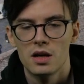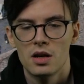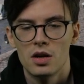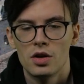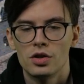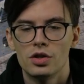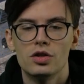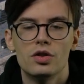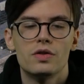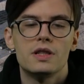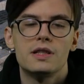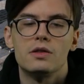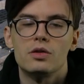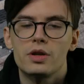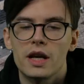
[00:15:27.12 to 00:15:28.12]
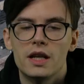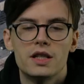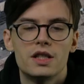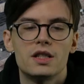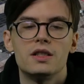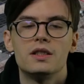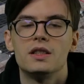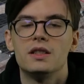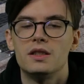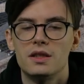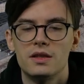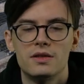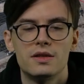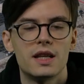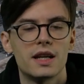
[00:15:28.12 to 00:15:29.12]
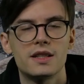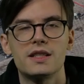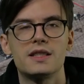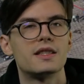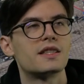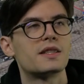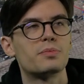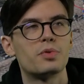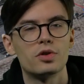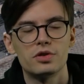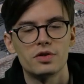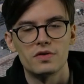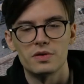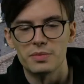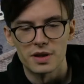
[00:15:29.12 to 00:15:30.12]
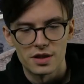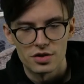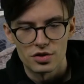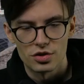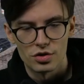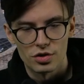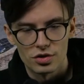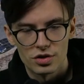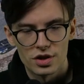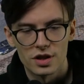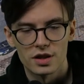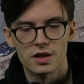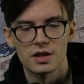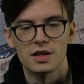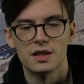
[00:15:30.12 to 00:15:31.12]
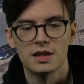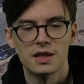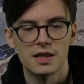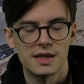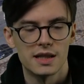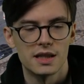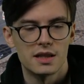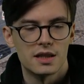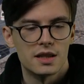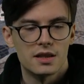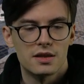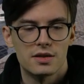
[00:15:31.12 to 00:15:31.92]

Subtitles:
you know, this location that takes the spot of the biggest church in the city.